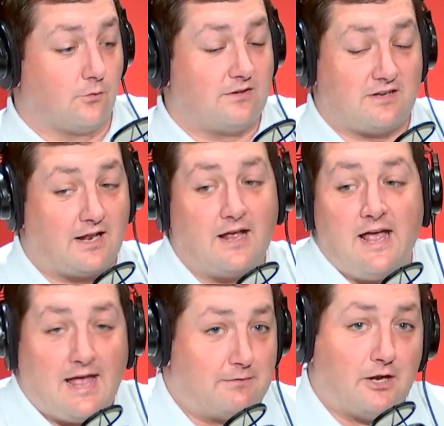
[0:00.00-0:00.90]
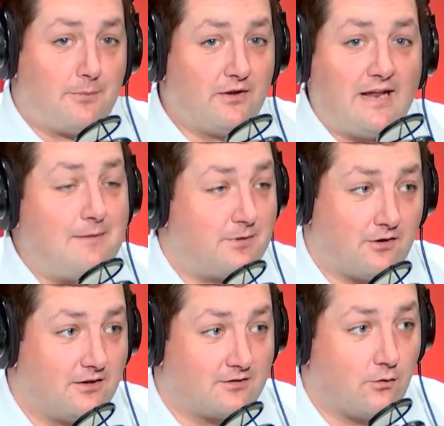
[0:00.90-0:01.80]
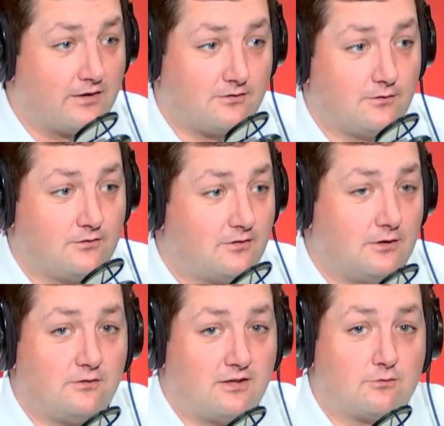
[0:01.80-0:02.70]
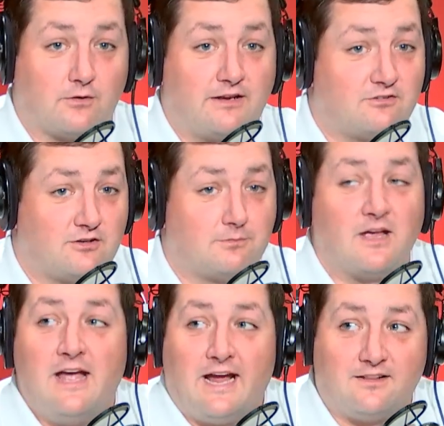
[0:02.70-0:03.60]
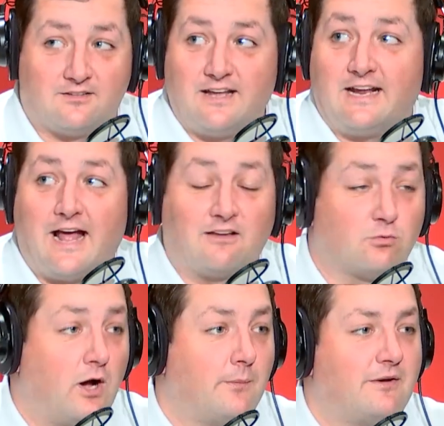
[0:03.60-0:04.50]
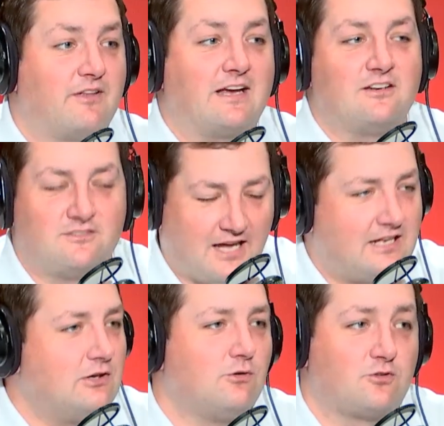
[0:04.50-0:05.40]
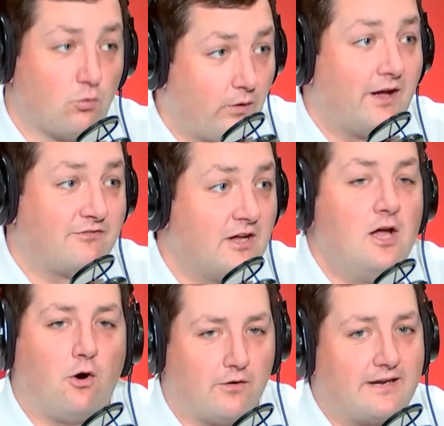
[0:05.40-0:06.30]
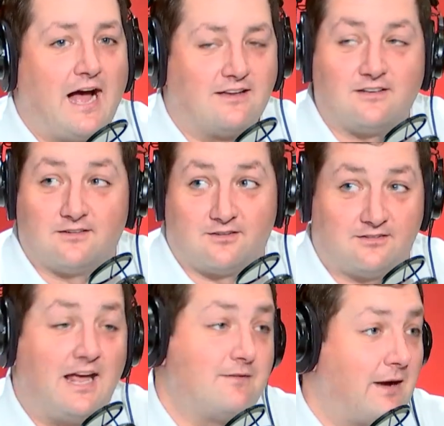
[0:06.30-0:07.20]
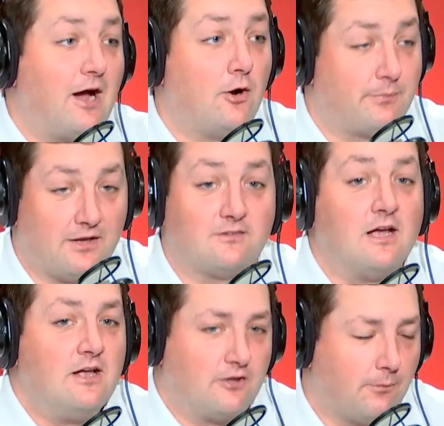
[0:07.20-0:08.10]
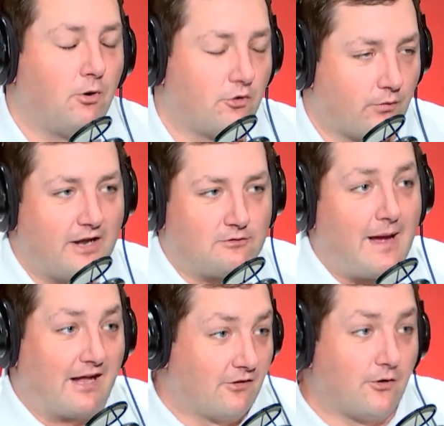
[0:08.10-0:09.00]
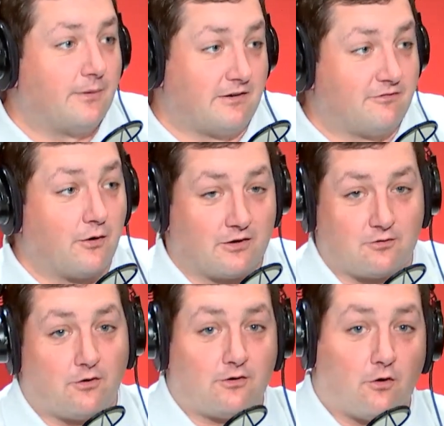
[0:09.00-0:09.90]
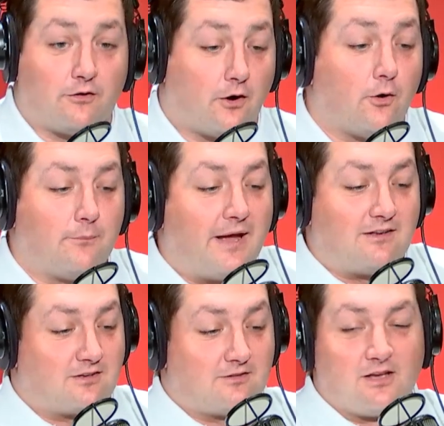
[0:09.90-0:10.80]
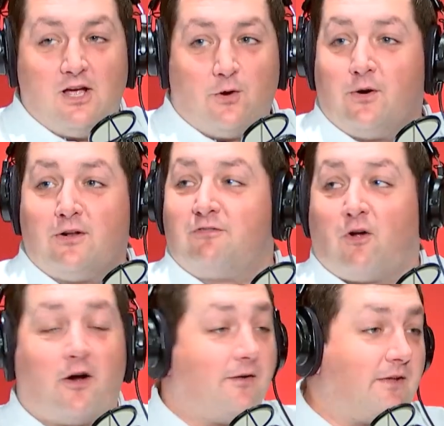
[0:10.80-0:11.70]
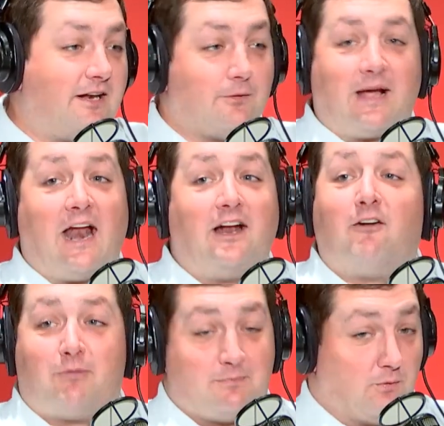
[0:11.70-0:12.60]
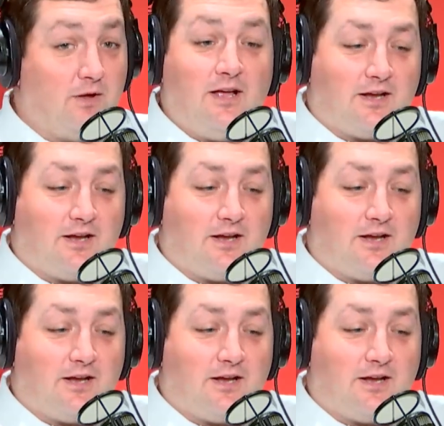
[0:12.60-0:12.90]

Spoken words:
Louisiana, and we know Billy Napier is going to use his relationships in the state as well. But if they continue to whiff on guys in the state, my hope is they'll pull the reins back a little bit and focus on their home base, because we don't need Florida in here. We got enough people